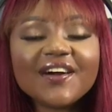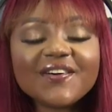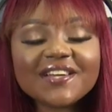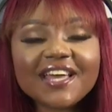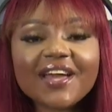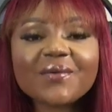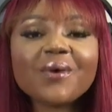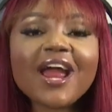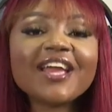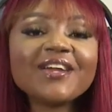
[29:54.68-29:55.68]
Okay,
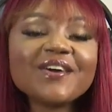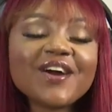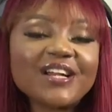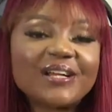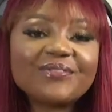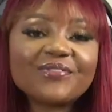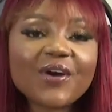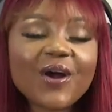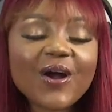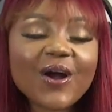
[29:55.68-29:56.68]
where are you calling
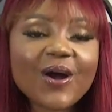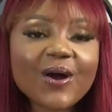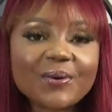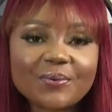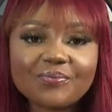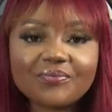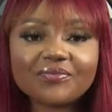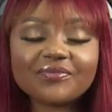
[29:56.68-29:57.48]
from?